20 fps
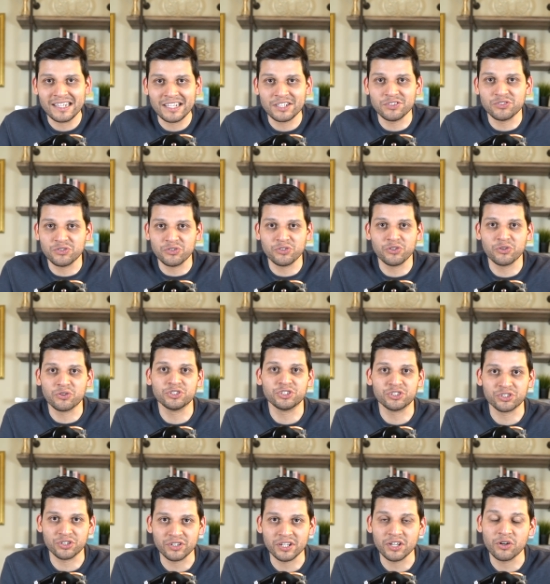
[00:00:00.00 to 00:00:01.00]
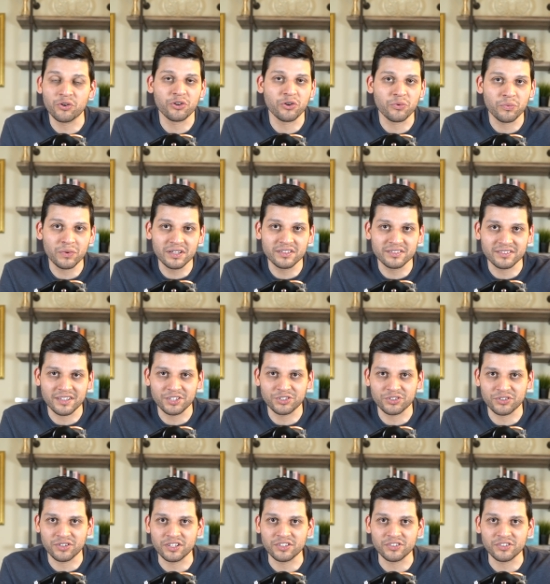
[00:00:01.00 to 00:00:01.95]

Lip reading: into your journey or your real estate journey.